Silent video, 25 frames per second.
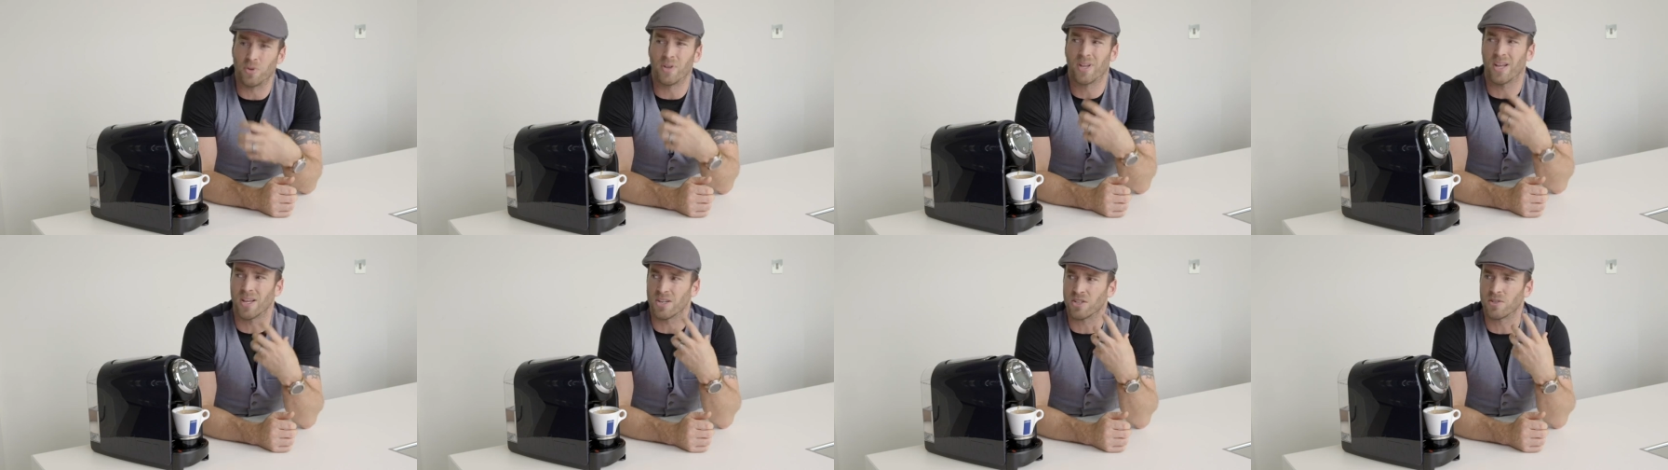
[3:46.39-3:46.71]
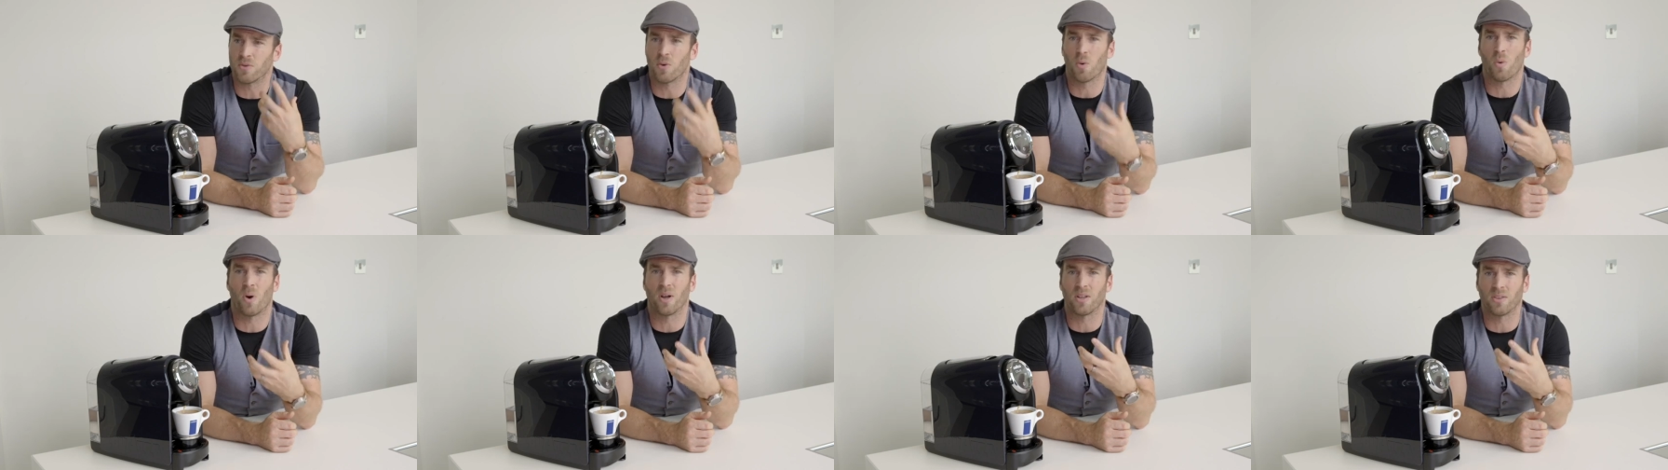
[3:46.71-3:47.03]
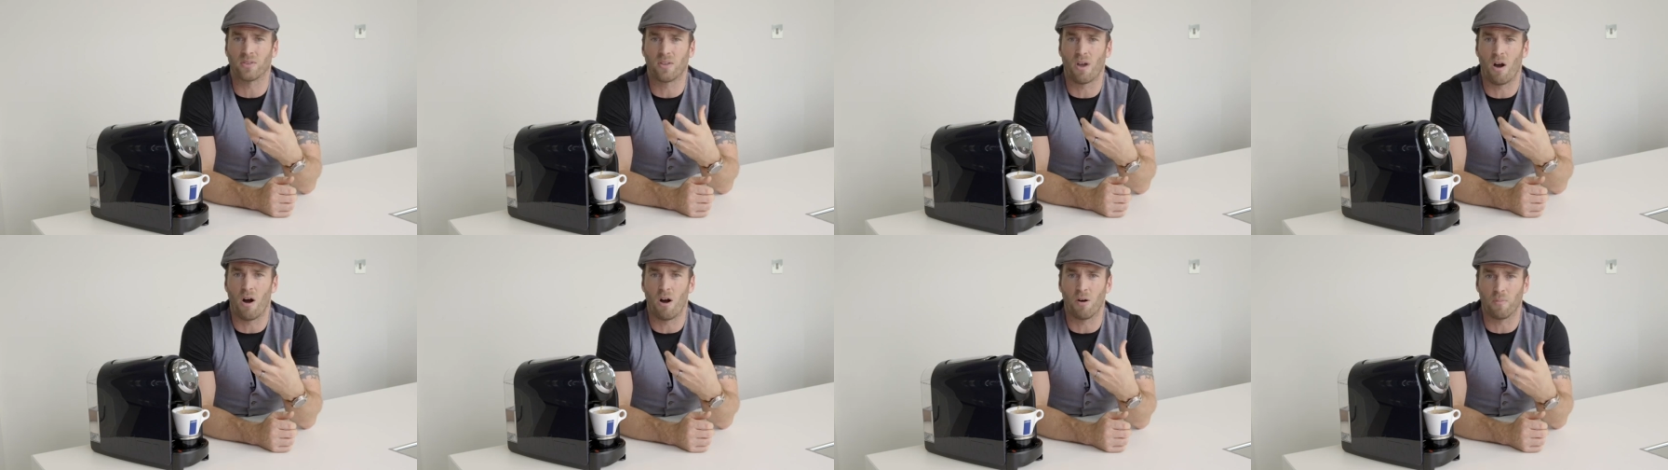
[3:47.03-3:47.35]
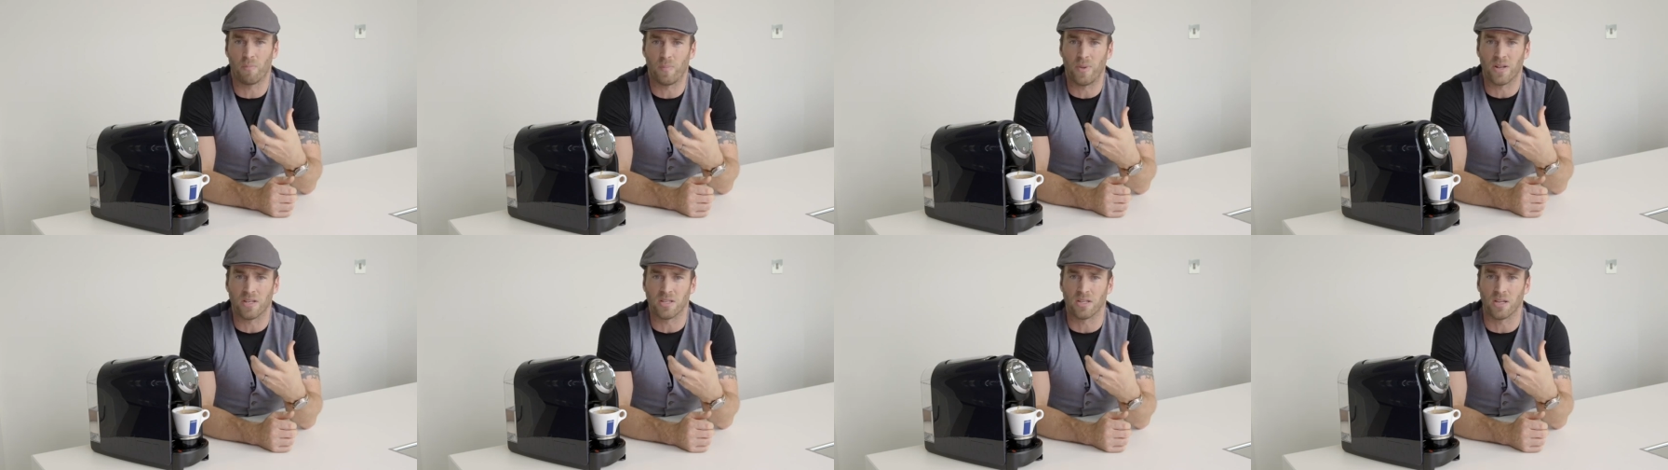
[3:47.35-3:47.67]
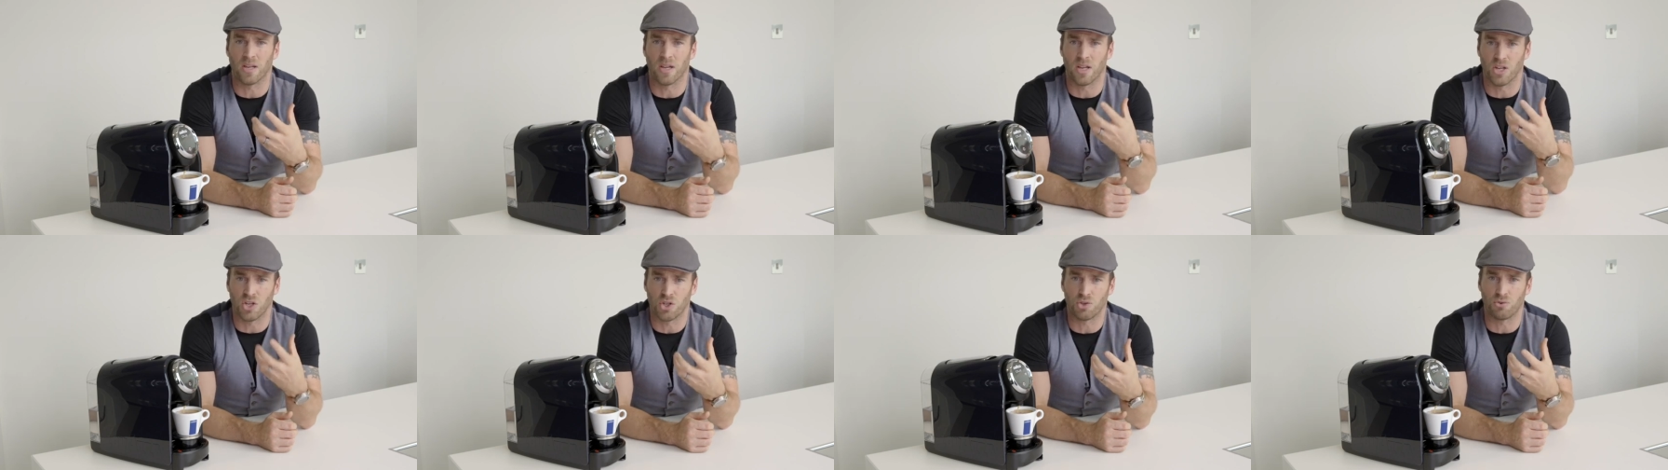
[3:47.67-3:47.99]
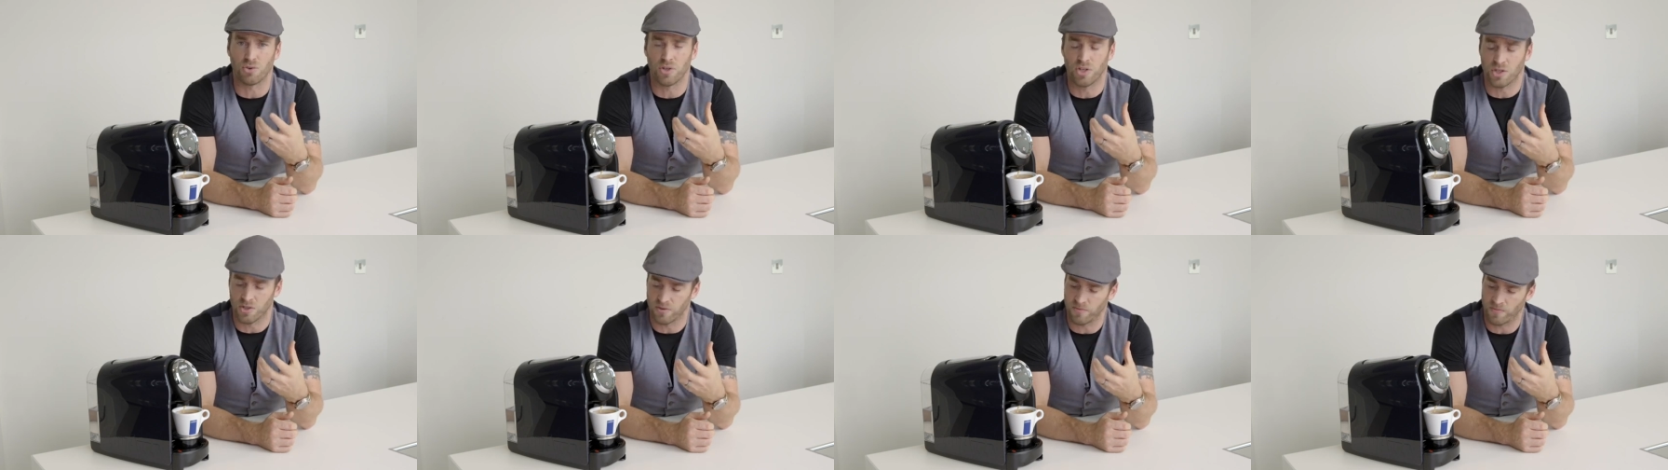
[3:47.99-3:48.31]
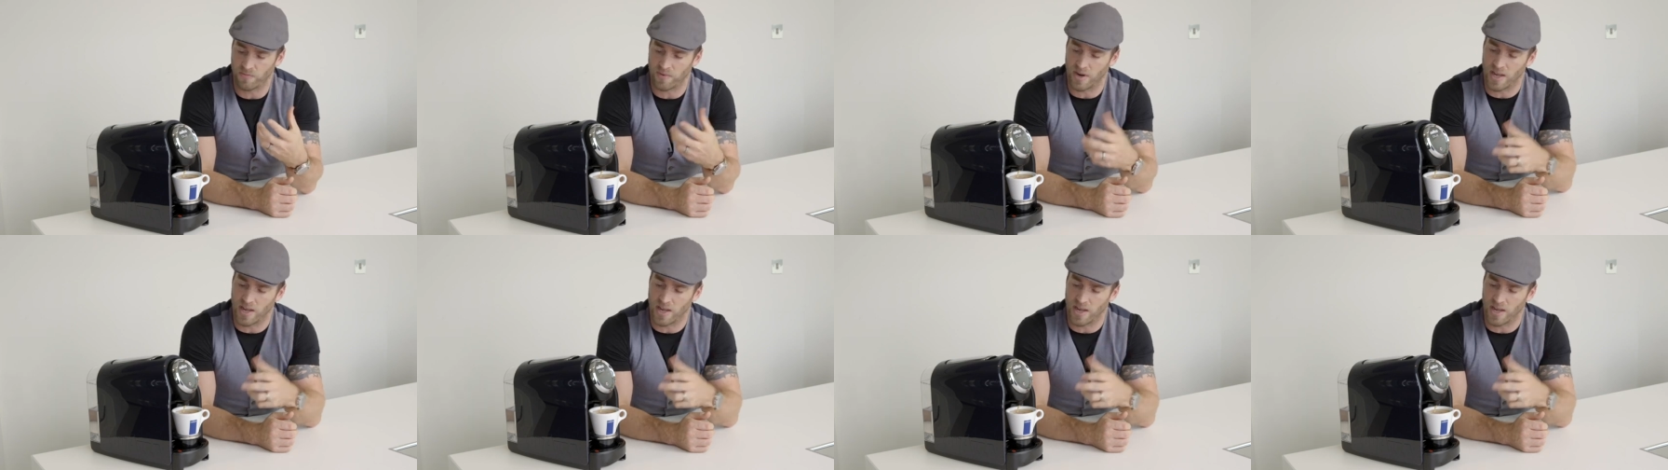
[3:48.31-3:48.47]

you get some quite dark, bitter, astringent